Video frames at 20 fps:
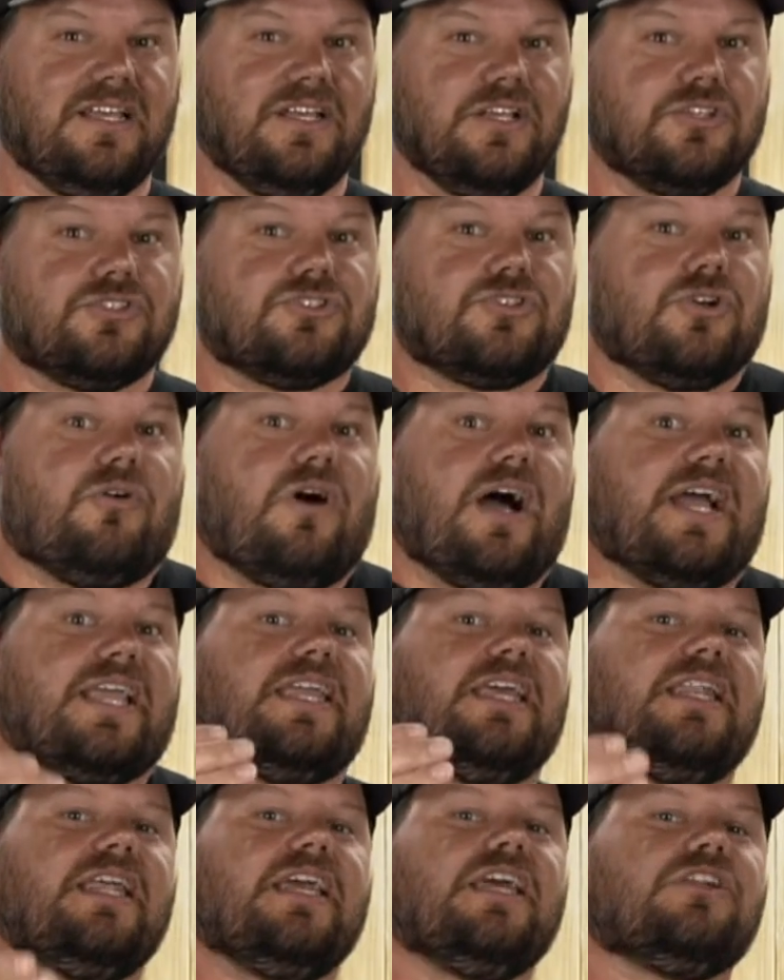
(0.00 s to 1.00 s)
So I
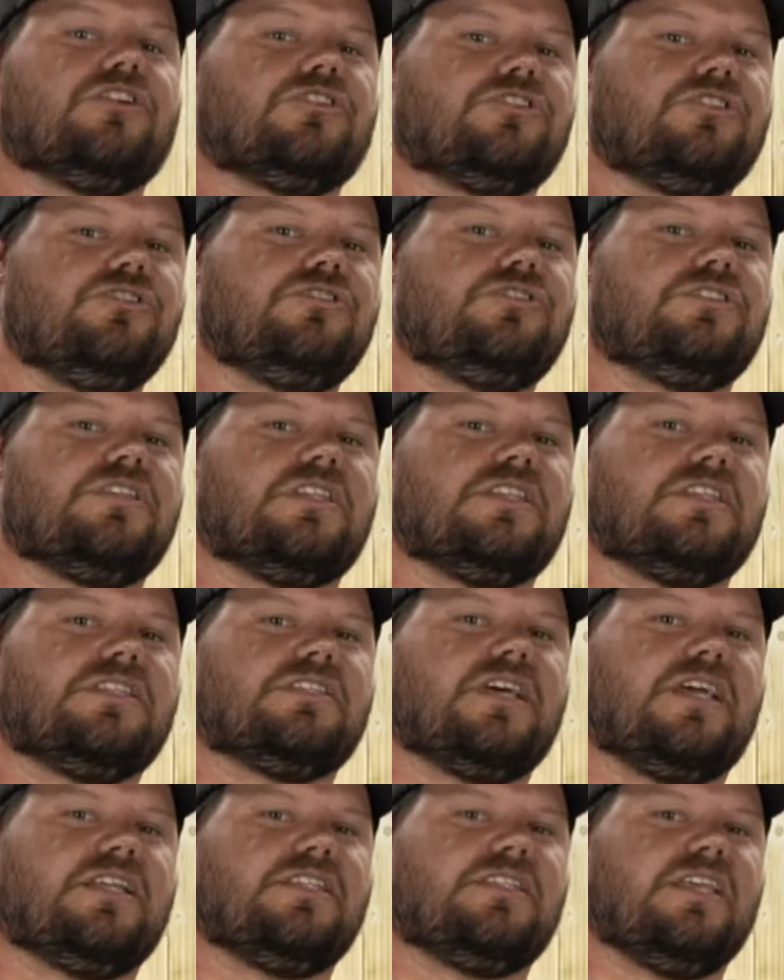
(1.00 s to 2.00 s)
get introduced to this
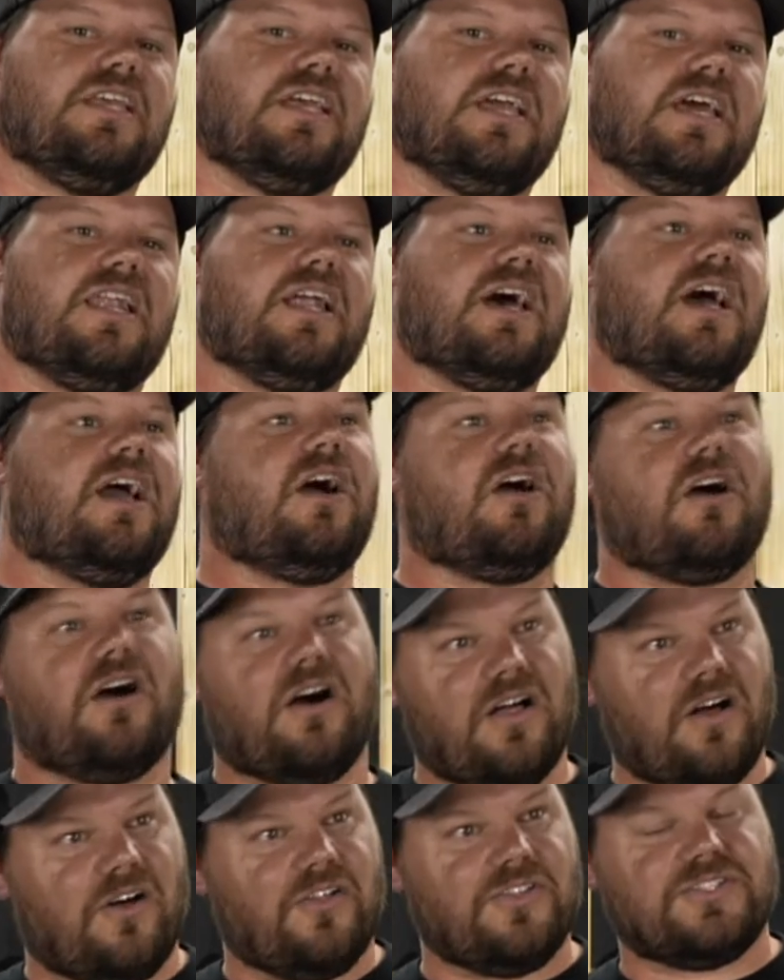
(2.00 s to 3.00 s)
idea, and
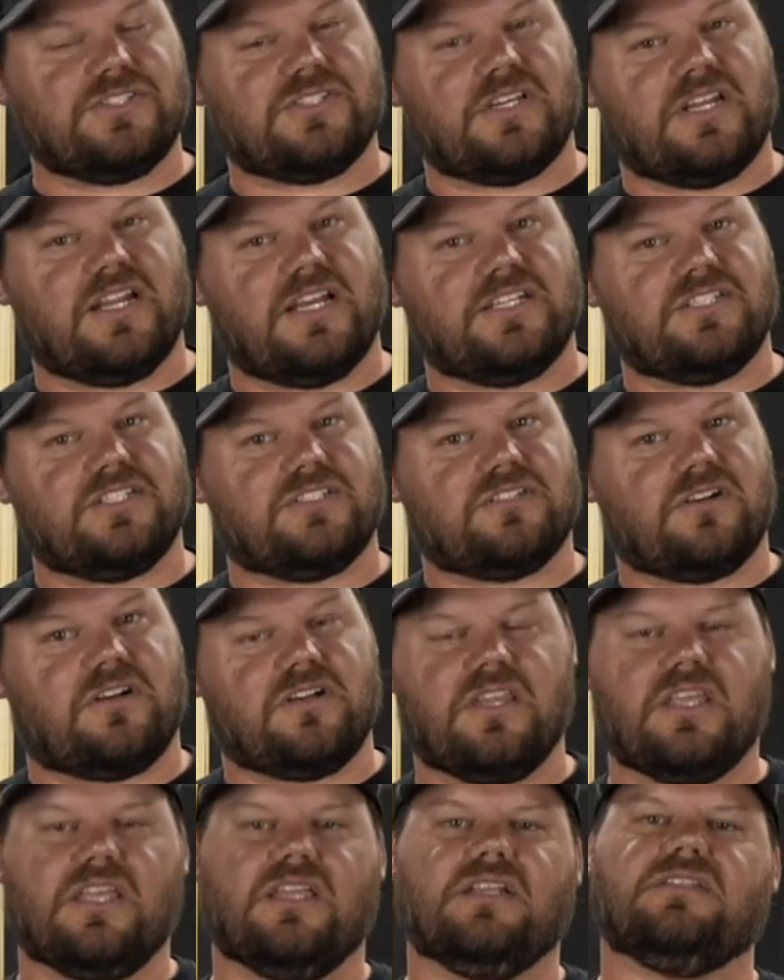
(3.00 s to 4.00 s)
all of a sudden I just start
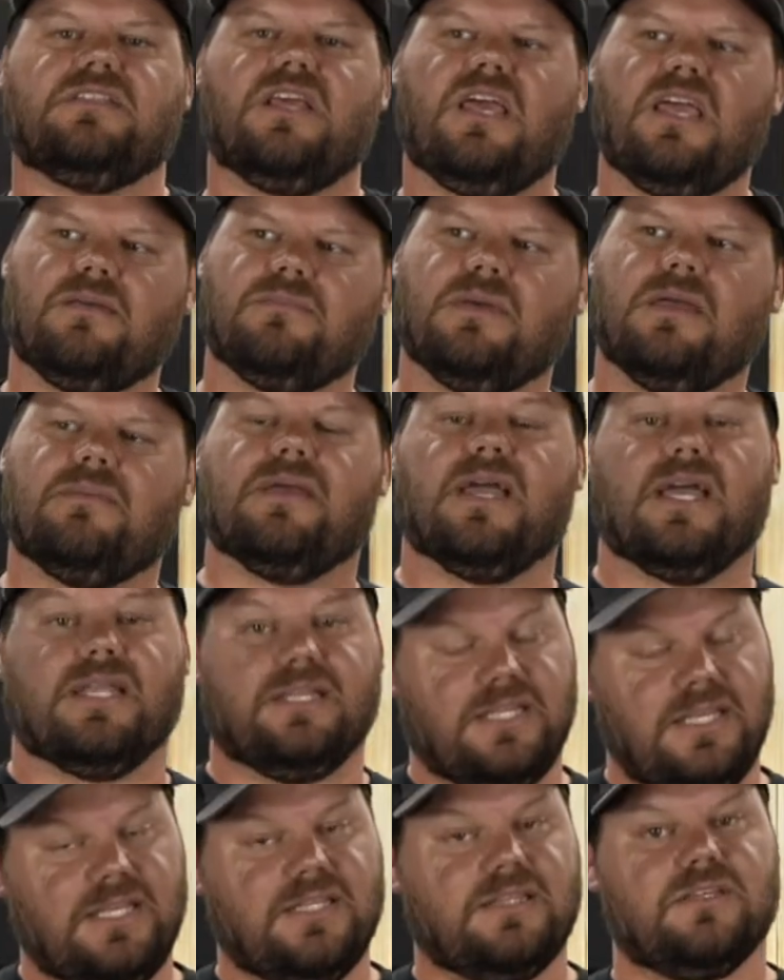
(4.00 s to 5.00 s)
thinking, dang, maybe I
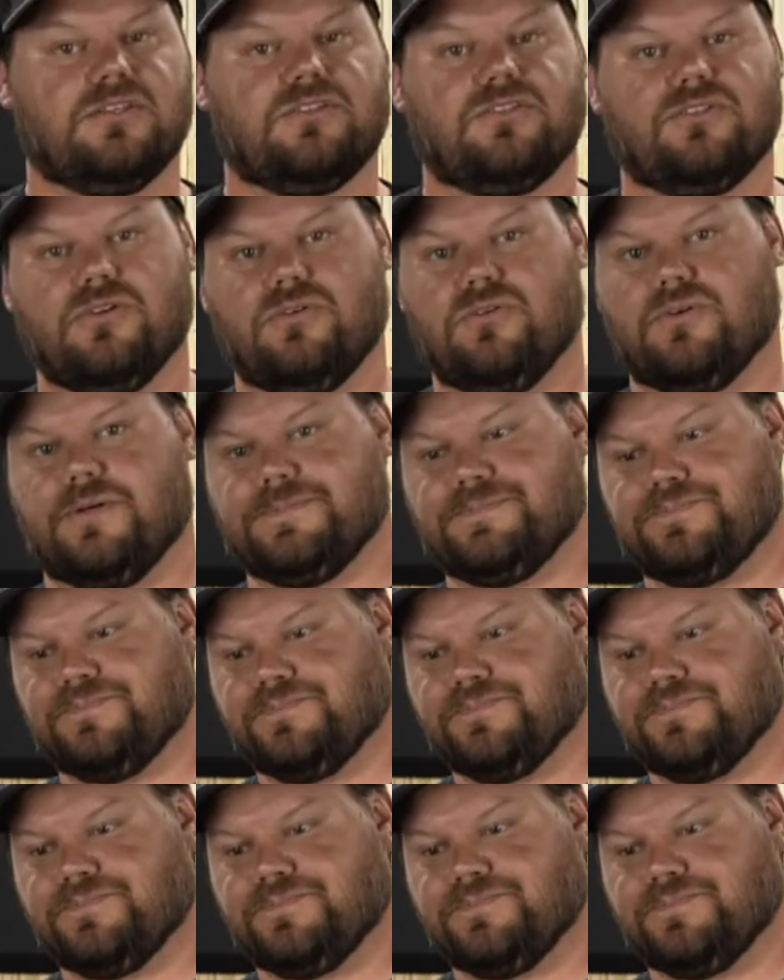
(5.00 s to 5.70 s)
need this tool.